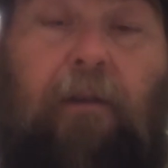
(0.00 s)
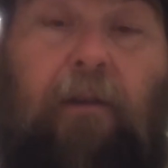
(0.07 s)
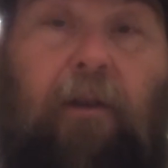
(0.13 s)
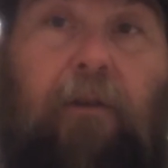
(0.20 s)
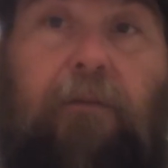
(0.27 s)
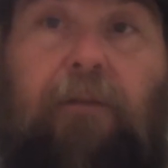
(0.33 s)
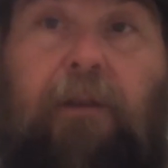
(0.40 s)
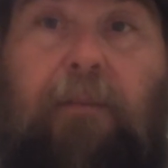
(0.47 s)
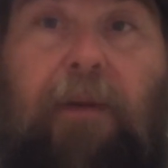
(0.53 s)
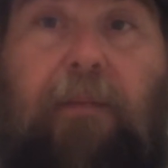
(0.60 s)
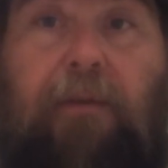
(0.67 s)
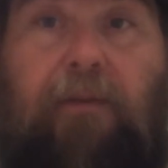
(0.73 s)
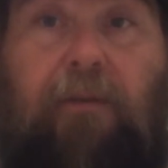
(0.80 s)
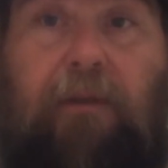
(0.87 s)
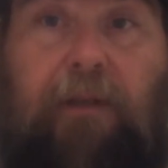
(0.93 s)
hopefully maybe
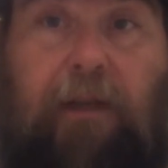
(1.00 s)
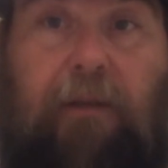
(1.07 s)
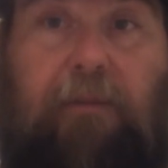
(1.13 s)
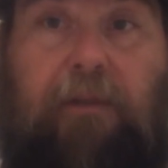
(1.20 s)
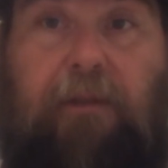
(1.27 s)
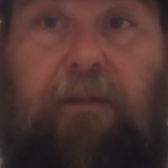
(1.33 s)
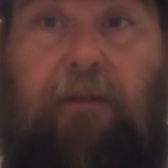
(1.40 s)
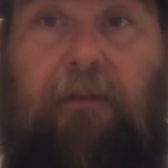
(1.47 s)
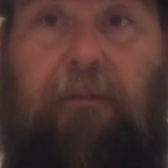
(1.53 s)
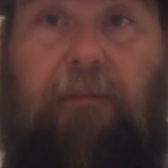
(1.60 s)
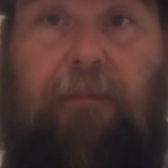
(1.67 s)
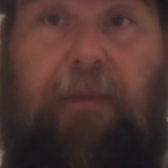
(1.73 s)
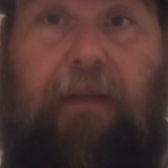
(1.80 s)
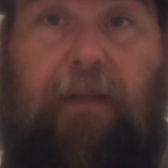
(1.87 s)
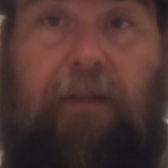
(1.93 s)
third time's the
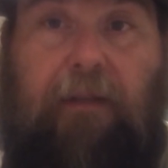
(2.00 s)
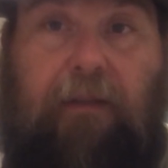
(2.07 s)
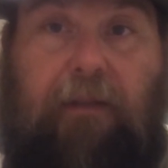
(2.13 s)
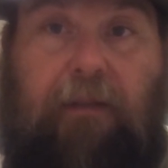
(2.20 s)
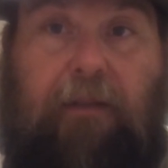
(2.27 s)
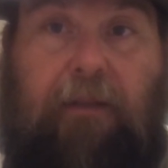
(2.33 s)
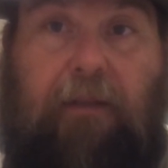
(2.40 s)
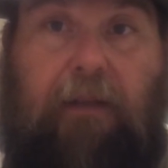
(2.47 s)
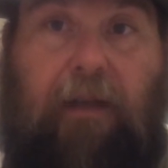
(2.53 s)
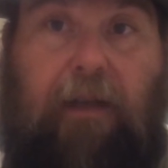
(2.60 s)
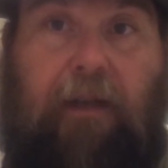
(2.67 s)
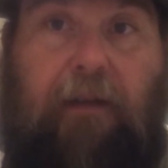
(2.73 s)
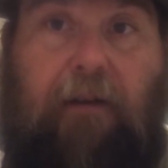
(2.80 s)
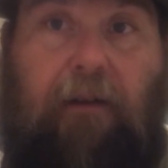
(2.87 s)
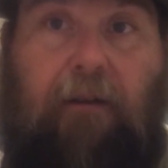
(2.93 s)
charm me getting this. I
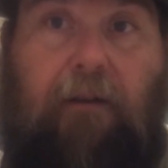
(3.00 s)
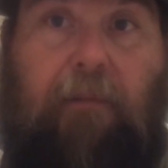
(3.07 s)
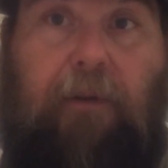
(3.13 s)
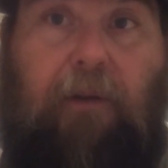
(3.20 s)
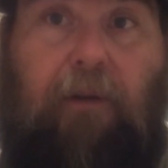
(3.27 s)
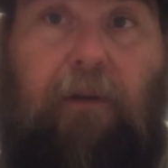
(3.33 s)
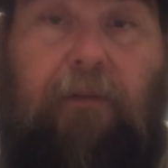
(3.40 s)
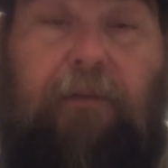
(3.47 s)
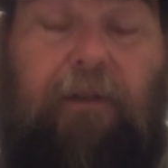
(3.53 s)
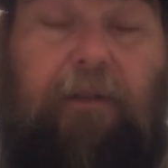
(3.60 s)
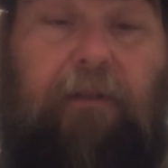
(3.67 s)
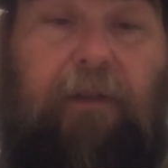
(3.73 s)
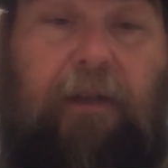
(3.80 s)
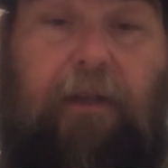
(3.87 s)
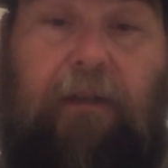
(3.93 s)
had an alarm go off
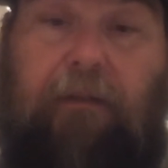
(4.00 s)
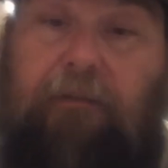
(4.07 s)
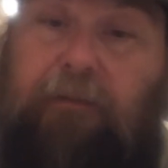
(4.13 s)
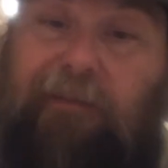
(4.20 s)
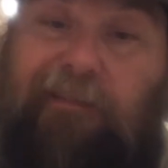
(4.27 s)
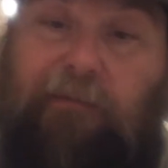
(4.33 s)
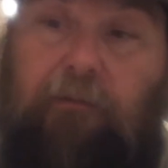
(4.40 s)
yesterday, and